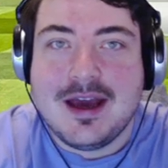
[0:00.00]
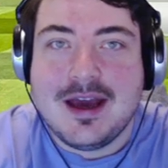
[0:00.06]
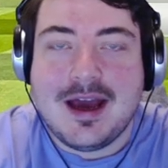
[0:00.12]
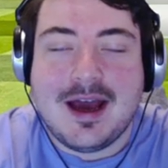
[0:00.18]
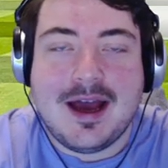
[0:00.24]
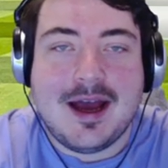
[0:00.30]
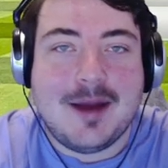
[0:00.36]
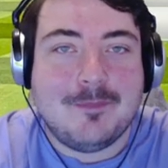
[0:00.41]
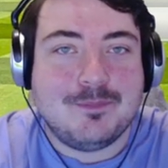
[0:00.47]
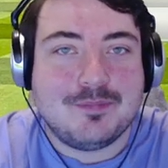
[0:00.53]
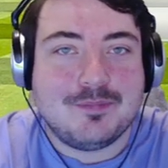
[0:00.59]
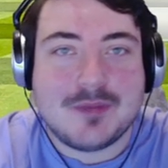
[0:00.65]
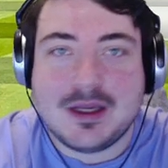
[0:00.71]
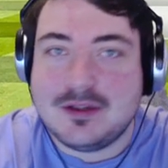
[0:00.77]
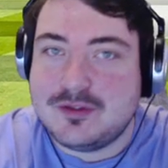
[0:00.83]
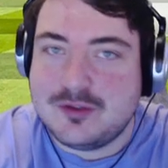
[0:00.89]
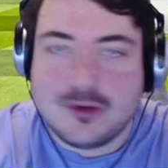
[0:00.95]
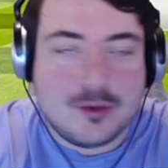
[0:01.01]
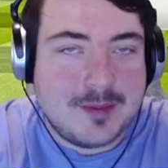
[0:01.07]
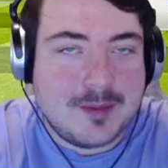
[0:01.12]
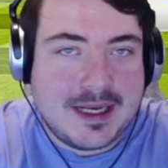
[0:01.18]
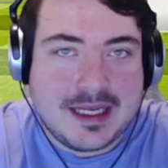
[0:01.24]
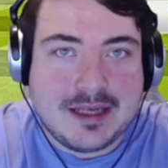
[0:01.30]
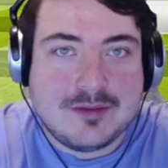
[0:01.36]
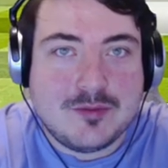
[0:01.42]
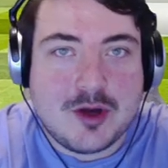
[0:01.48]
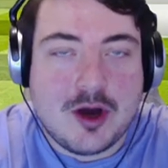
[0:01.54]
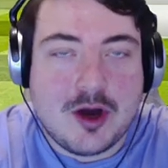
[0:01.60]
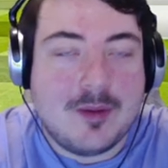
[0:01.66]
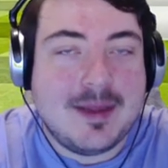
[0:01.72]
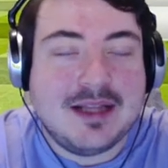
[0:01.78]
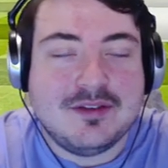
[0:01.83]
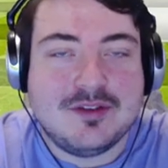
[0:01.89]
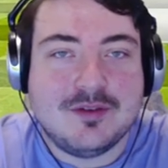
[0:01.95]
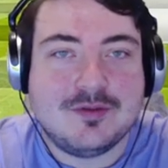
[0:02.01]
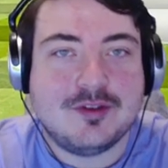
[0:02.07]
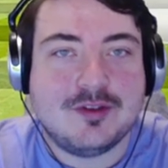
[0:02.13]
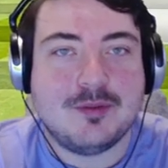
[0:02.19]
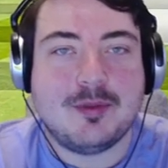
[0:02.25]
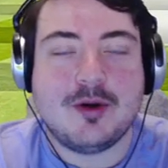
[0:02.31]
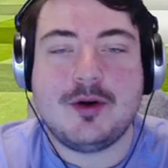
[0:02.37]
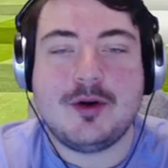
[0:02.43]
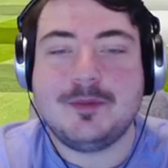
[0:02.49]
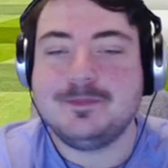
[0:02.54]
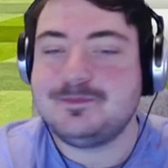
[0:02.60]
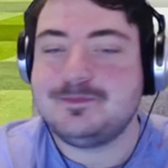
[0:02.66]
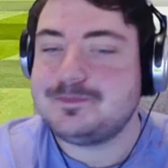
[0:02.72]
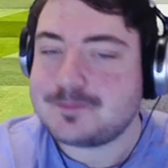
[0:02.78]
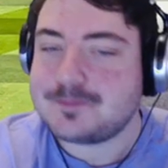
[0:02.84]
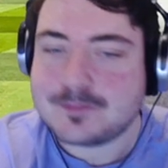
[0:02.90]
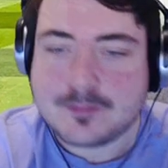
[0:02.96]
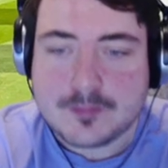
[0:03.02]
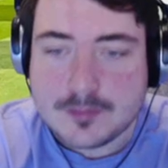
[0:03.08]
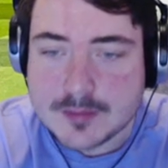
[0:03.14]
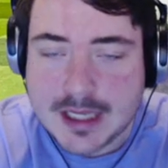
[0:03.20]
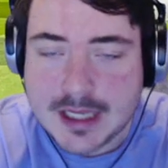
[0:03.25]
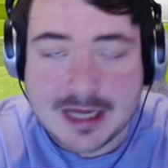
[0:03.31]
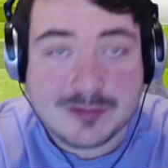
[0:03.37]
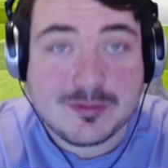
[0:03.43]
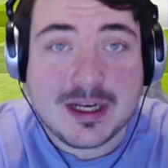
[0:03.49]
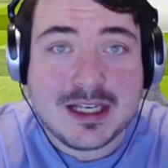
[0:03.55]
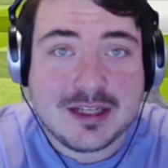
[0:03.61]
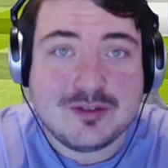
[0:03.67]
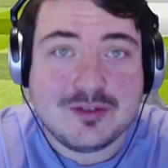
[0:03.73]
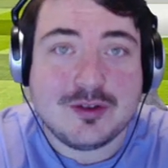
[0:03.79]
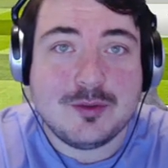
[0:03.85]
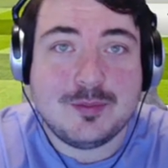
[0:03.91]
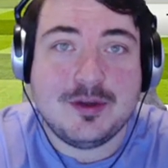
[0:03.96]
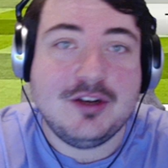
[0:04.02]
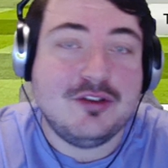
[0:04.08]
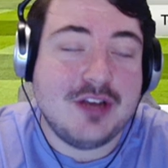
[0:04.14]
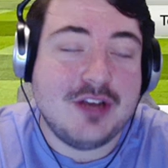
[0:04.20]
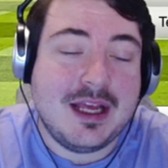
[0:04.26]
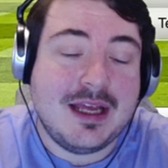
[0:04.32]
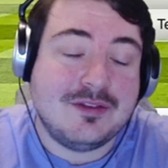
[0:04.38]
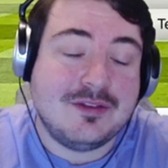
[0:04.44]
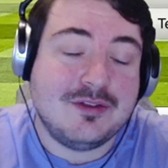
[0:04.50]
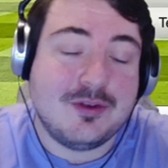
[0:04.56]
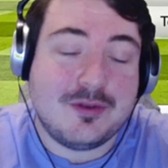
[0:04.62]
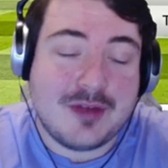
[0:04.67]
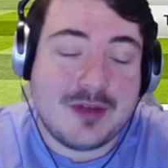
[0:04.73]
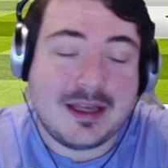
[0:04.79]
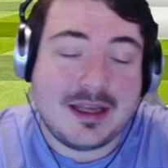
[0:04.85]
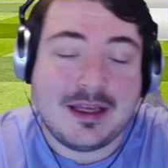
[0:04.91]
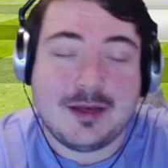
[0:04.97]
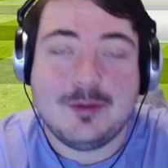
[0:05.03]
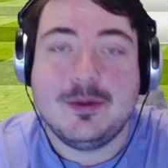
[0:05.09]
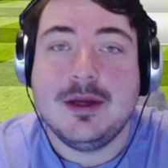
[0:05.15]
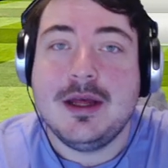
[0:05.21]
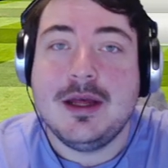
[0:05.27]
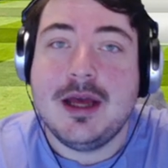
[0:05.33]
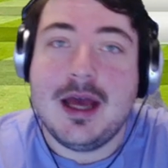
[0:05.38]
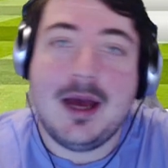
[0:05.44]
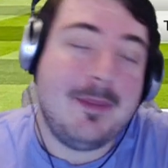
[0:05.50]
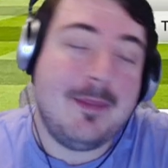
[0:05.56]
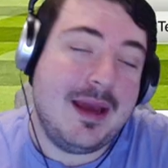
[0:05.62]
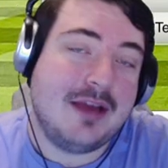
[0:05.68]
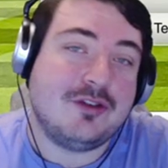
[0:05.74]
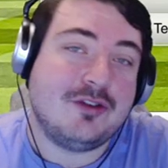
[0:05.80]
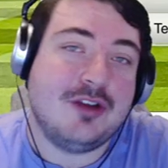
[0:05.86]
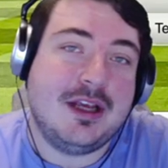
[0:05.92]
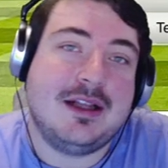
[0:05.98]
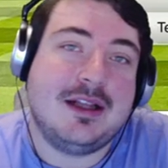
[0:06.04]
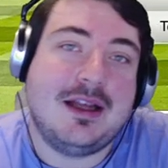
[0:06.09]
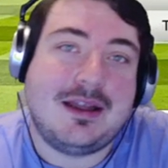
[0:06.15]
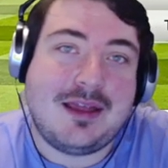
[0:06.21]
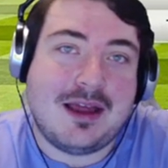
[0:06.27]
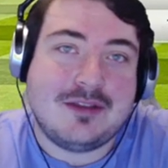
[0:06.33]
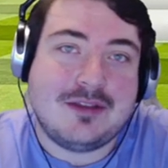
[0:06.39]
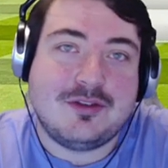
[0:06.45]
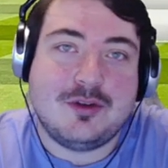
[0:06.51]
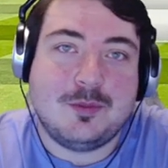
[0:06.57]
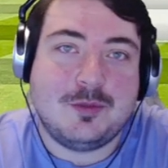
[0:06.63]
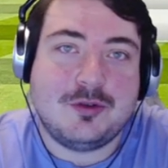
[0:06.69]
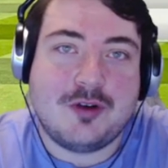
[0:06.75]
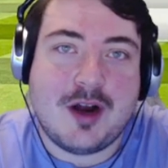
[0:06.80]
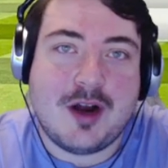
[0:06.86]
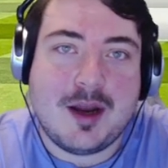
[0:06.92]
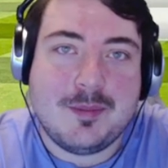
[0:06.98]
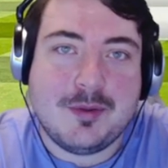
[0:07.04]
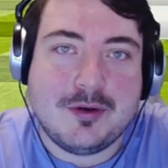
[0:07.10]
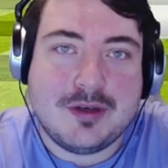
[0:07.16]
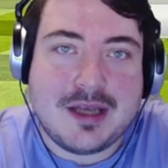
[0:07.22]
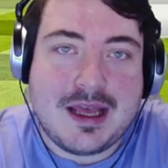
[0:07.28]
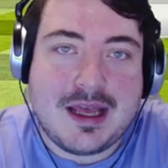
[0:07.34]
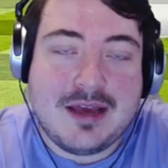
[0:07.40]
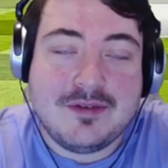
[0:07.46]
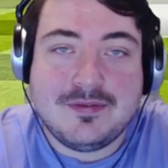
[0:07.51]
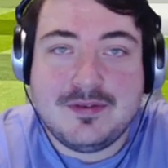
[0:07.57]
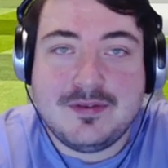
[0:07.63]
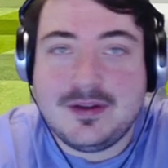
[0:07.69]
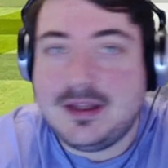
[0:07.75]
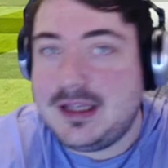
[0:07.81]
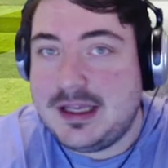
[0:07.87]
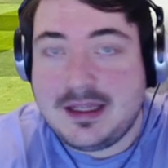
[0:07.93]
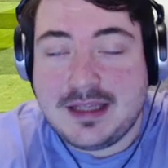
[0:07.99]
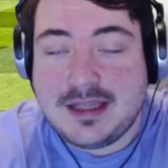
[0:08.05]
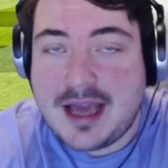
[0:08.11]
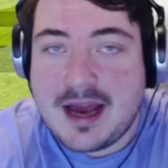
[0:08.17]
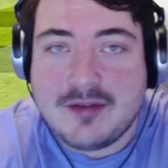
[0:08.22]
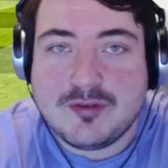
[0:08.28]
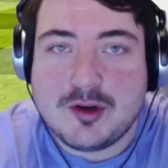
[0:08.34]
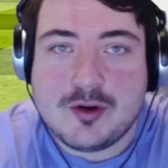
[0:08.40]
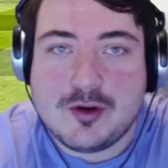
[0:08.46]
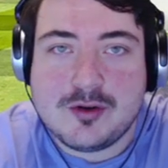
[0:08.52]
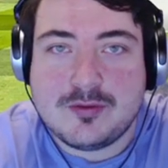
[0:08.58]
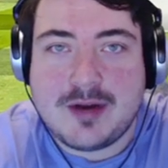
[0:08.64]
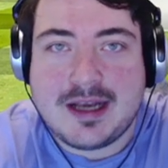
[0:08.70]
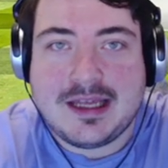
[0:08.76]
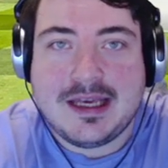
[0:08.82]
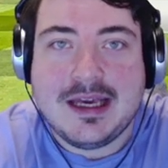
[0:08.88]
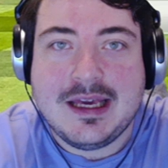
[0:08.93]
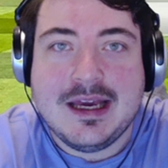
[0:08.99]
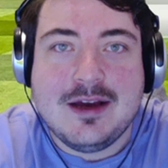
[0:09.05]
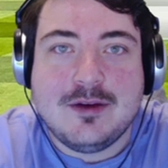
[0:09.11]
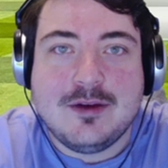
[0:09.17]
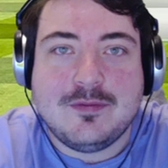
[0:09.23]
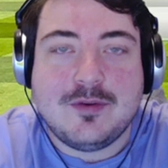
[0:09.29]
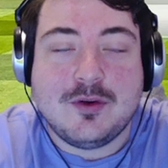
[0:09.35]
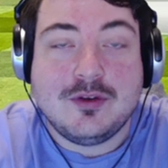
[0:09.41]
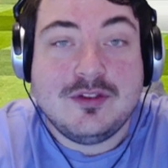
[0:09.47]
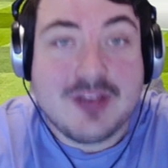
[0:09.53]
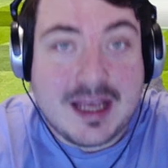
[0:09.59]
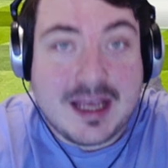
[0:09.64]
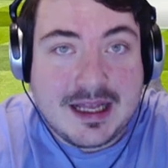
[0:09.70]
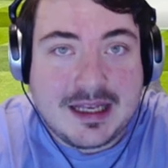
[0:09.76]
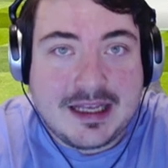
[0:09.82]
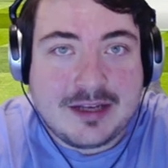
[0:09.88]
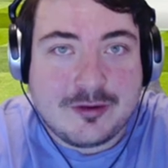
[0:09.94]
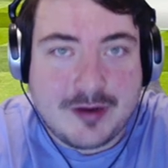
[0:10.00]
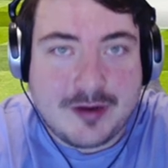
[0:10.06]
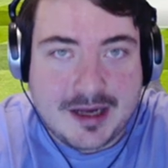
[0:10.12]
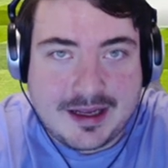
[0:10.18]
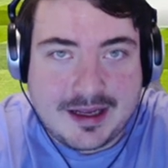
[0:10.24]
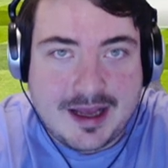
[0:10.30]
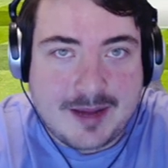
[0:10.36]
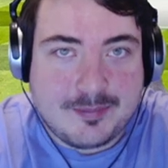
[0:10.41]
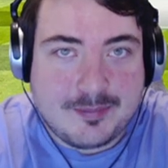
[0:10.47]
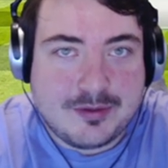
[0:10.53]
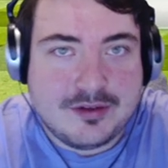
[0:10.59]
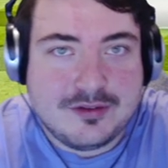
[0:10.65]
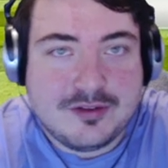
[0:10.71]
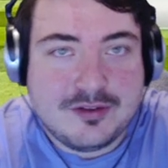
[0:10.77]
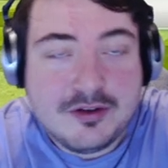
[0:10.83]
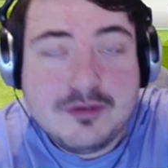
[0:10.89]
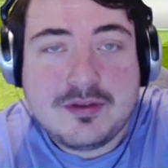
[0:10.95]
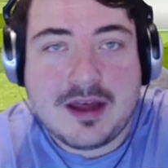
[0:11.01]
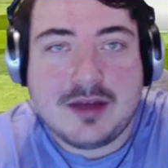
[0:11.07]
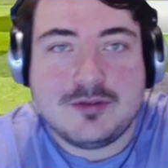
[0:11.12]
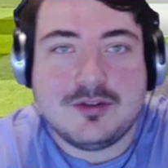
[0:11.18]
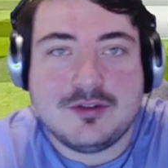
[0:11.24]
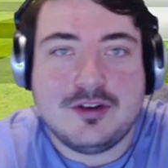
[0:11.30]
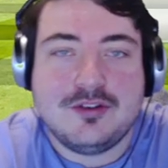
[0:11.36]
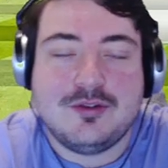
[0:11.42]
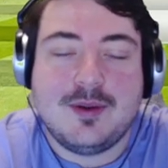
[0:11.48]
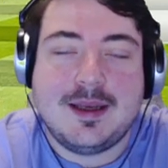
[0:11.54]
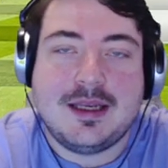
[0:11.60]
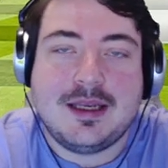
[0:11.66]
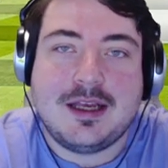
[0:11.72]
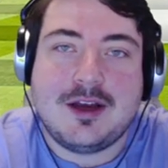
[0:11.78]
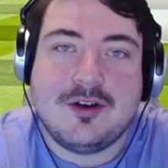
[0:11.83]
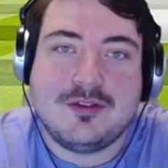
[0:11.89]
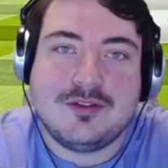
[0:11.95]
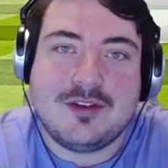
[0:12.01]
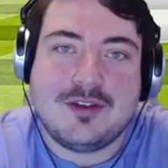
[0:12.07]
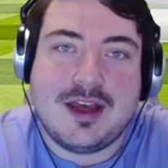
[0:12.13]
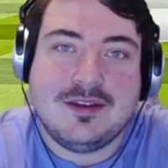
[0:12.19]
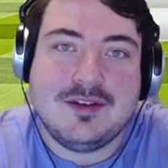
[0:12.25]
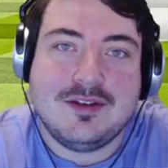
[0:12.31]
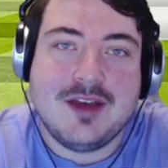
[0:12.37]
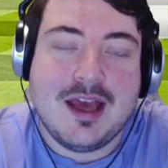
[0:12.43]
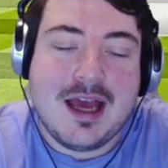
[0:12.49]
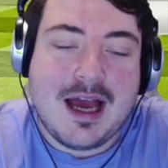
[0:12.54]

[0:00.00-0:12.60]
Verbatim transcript: Um, so many comments of support I really do appreciate it, so thank you. And make sure you click that subscribe button if you haven't already for daily Cricket Captain 2020 content.